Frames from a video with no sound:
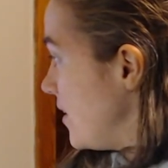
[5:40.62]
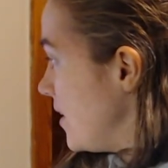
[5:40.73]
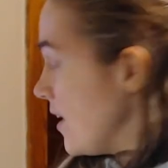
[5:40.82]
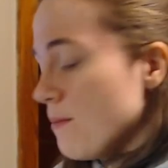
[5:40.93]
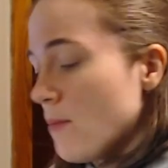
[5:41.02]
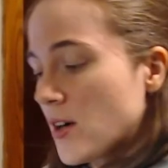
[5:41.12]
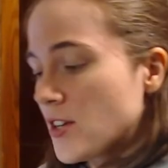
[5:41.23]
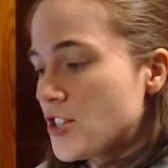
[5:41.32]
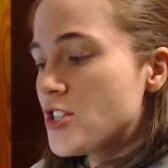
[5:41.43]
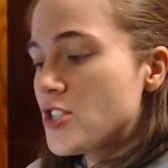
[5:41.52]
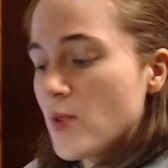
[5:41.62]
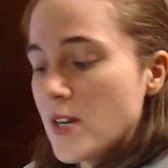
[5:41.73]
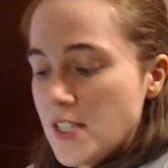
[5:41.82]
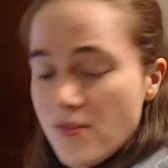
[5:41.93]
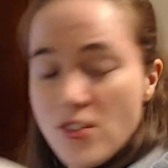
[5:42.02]
March
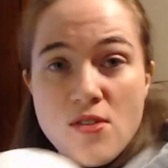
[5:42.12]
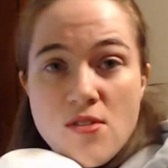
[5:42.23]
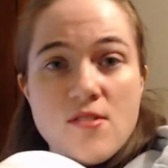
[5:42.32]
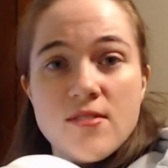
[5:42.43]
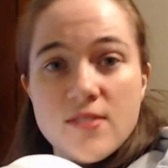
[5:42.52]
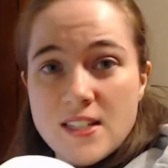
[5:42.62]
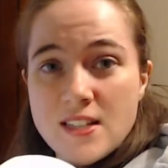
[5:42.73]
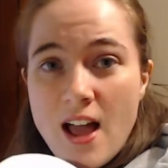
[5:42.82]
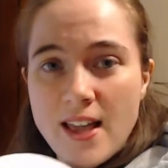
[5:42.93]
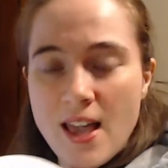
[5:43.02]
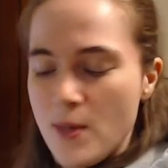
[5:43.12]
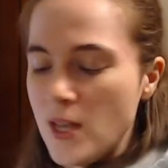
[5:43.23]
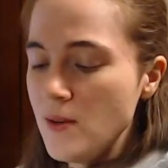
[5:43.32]
27th, this guy came in.